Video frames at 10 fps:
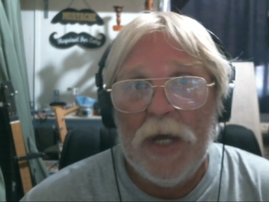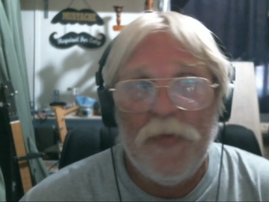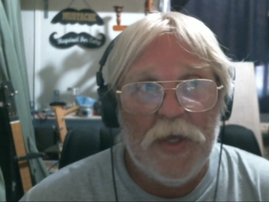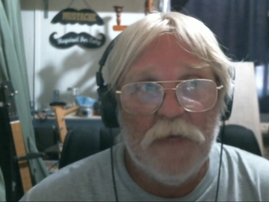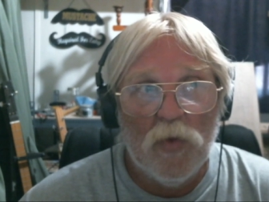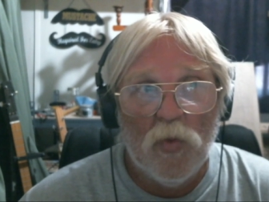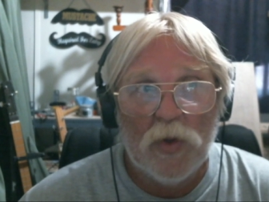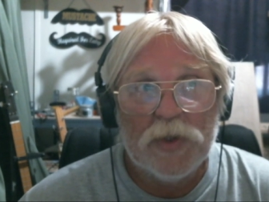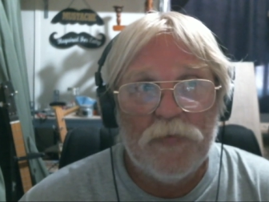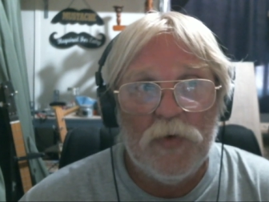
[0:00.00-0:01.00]
I think if it
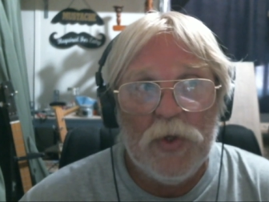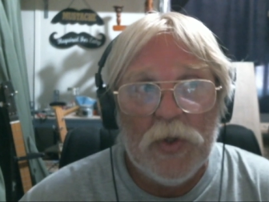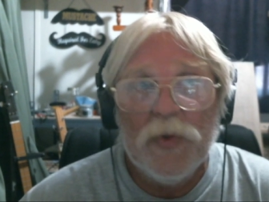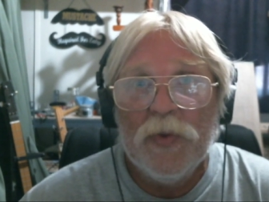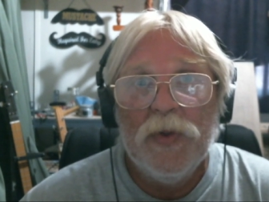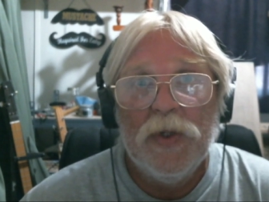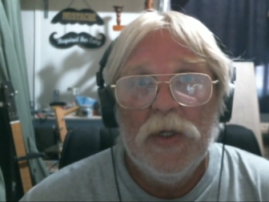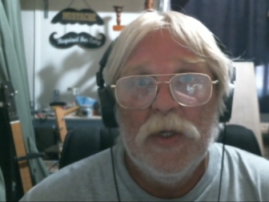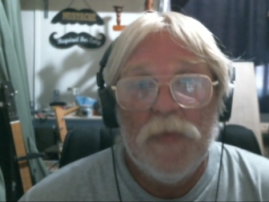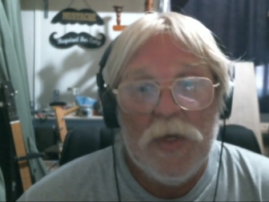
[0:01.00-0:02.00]
works for you,
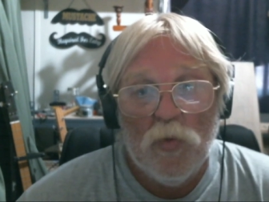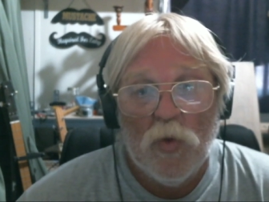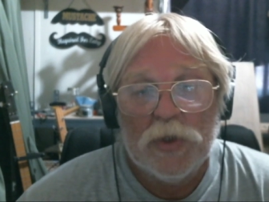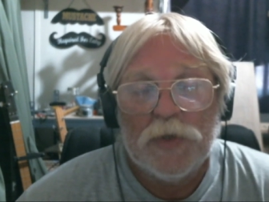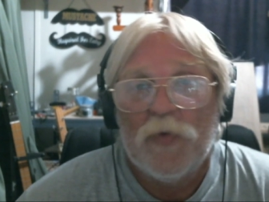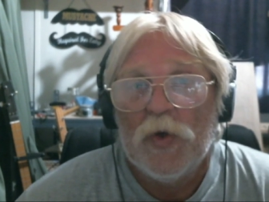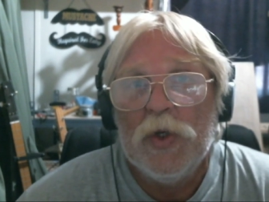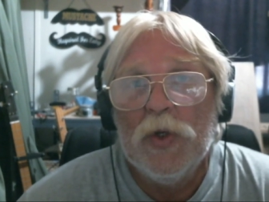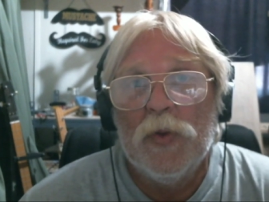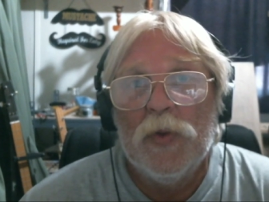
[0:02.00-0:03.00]
it works for
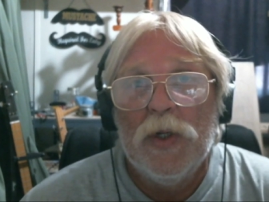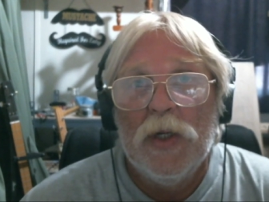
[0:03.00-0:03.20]
you.